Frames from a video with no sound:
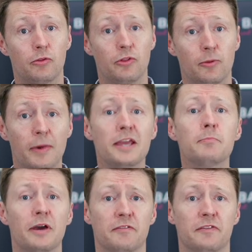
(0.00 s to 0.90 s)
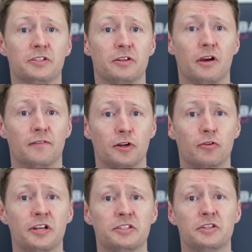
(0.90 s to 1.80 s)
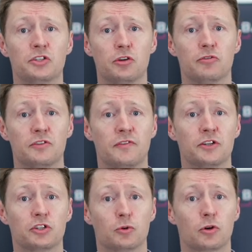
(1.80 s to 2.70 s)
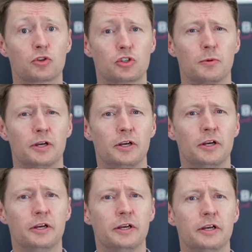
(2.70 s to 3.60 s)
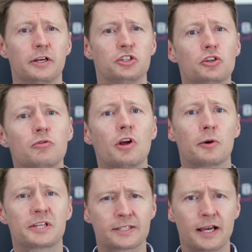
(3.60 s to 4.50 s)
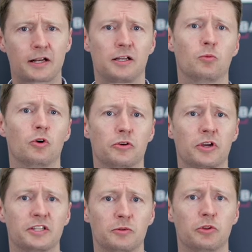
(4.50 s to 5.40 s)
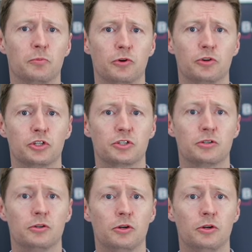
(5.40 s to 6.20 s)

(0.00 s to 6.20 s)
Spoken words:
The main benefit of an accredited security fence to a customer is you know exactly what you're getting with your purchase.